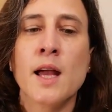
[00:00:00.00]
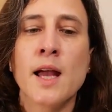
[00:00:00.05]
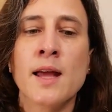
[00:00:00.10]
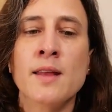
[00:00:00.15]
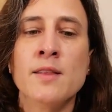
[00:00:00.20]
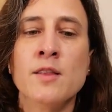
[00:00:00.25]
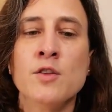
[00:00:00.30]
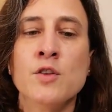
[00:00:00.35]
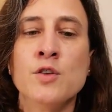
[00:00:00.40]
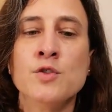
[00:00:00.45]

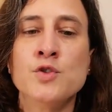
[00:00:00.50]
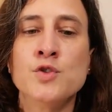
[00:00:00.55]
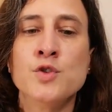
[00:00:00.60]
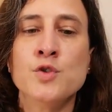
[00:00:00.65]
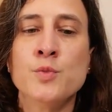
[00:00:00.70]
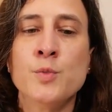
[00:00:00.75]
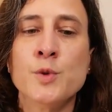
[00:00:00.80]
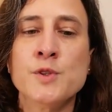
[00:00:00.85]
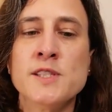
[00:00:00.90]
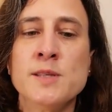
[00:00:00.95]
And the
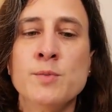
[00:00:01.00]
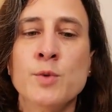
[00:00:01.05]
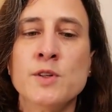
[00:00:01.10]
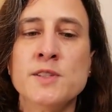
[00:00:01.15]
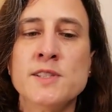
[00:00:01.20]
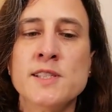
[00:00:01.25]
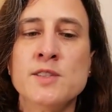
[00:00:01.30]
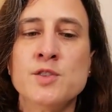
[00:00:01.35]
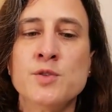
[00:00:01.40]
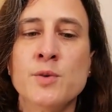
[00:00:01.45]
two
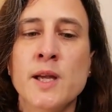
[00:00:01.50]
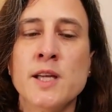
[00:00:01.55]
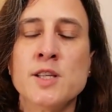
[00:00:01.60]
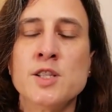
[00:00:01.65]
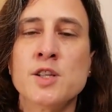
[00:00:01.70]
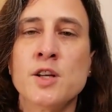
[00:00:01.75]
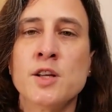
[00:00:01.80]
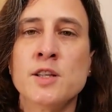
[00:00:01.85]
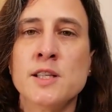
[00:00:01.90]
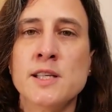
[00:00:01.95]
possible
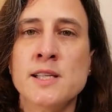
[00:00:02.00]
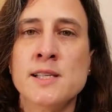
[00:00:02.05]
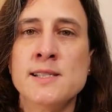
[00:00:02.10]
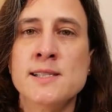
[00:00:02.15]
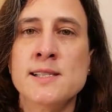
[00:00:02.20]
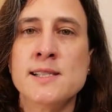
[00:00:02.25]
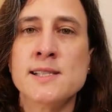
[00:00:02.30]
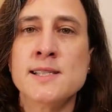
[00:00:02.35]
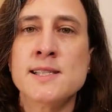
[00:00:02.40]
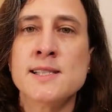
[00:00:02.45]

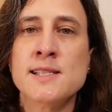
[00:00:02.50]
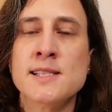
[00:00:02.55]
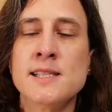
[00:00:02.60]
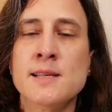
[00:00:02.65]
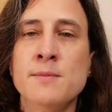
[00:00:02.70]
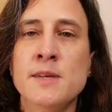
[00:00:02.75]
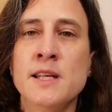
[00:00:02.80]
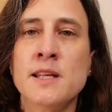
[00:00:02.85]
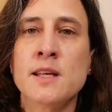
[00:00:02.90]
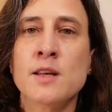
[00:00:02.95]
situations is
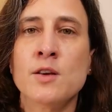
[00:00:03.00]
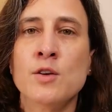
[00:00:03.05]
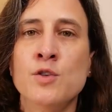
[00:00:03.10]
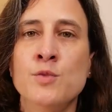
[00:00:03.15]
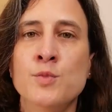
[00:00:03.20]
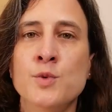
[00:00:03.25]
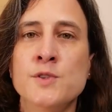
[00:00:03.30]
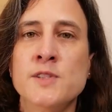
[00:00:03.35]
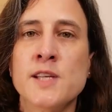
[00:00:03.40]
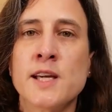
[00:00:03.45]
systemic
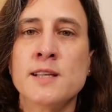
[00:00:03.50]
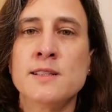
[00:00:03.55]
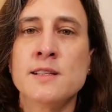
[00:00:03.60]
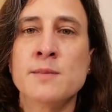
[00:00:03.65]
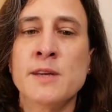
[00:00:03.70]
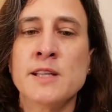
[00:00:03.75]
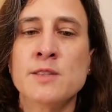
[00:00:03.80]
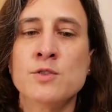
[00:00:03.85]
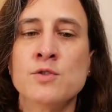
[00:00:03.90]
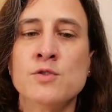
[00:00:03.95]
lupus
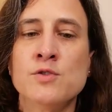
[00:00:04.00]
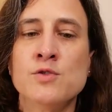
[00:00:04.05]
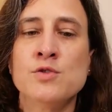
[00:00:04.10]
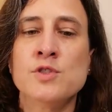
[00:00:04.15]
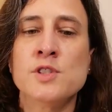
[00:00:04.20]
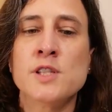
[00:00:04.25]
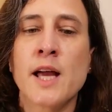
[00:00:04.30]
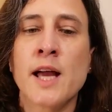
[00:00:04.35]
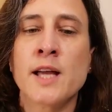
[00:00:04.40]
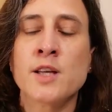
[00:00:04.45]

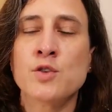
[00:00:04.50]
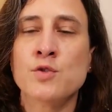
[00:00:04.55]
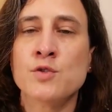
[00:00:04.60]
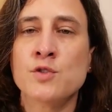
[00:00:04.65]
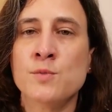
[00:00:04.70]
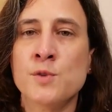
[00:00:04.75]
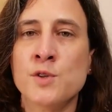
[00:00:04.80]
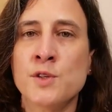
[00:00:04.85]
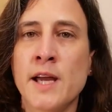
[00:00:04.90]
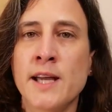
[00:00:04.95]
erythematosus
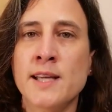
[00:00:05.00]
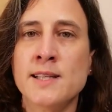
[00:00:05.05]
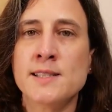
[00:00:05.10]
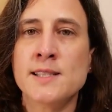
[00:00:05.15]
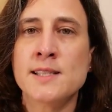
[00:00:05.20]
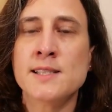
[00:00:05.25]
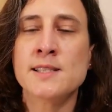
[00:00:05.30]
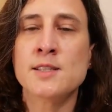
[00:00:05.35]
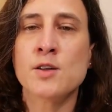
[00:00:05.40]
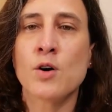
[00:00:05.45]
acute
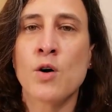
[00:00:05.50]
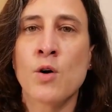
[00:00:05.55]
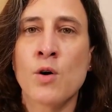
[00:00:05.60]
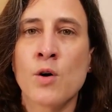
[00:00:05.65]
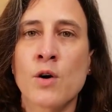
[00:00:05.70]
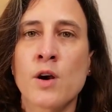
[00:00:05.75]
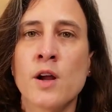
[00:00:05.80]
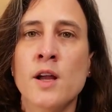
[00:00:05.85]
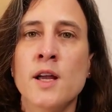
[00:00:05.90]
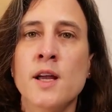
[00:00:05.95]
myositis
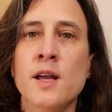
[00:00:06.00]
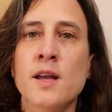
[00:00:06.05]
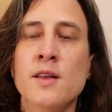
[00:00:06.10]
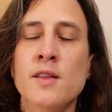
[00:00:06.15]
or